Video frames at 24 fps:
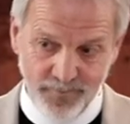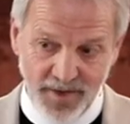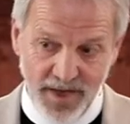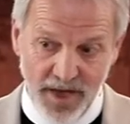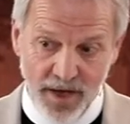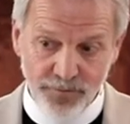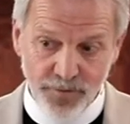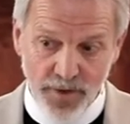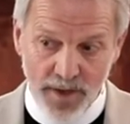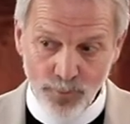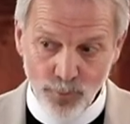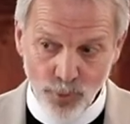
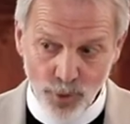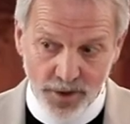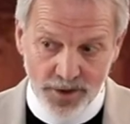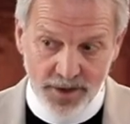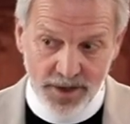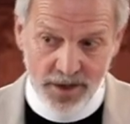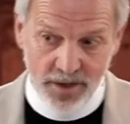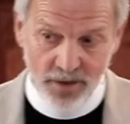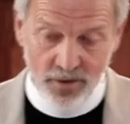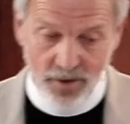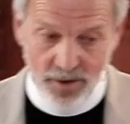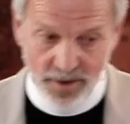if I'm
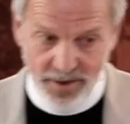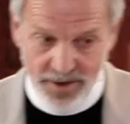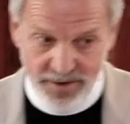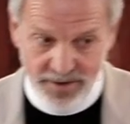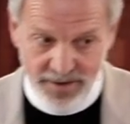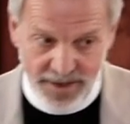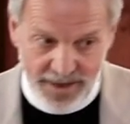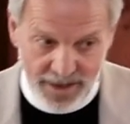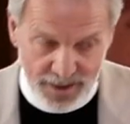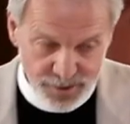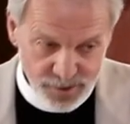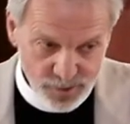working on a
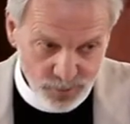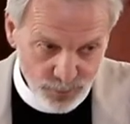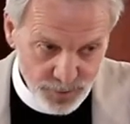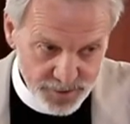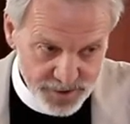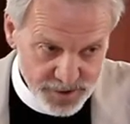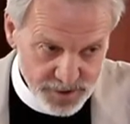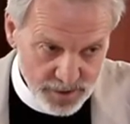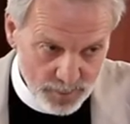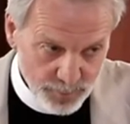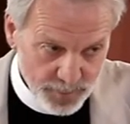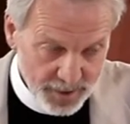task
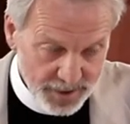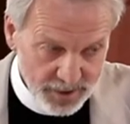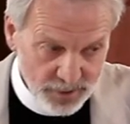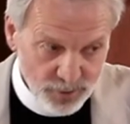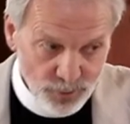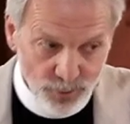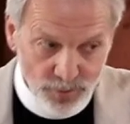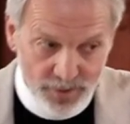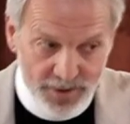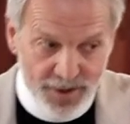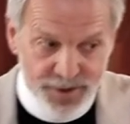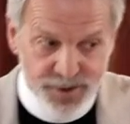with somebody
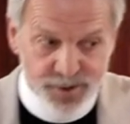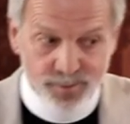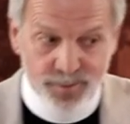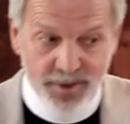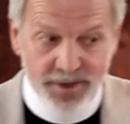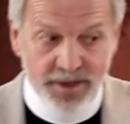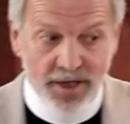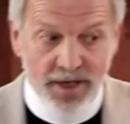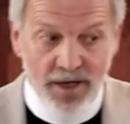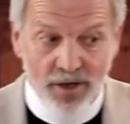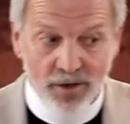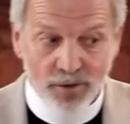who lets
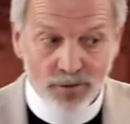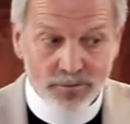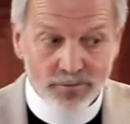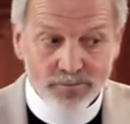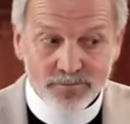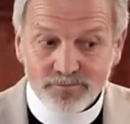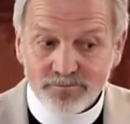me down,